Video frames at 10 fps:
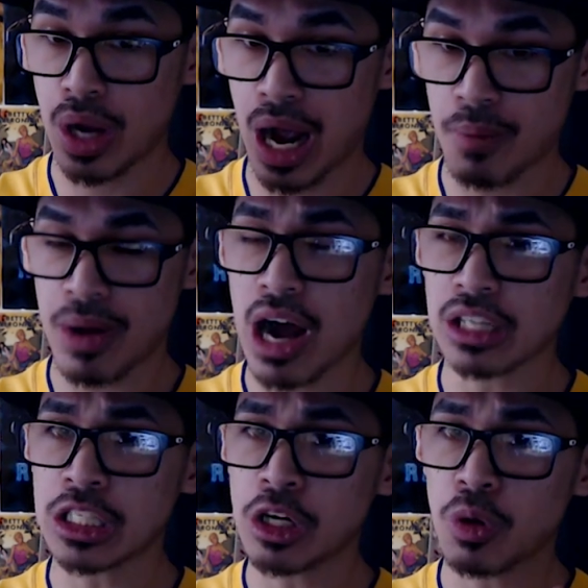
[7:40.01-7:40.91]

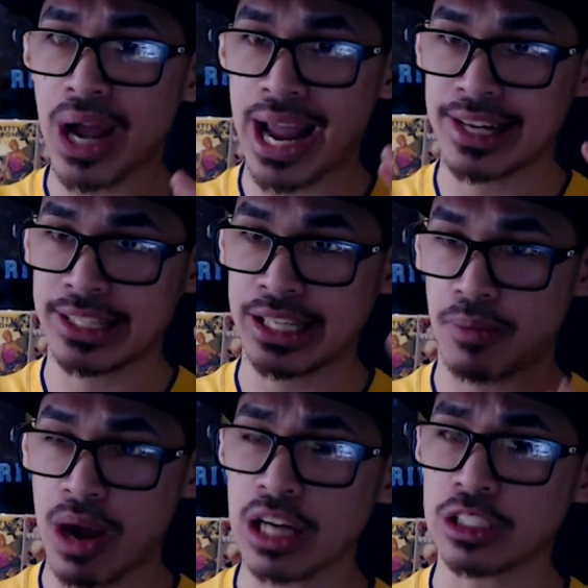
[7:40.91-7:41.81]
Apollo and the
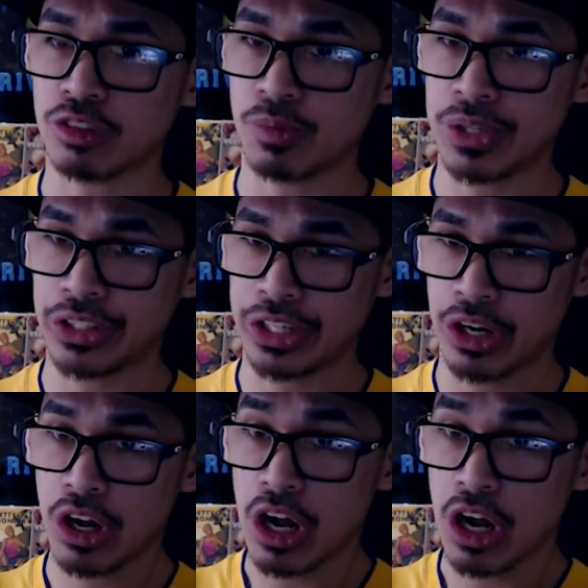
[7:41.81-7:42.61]
Apollo Familia,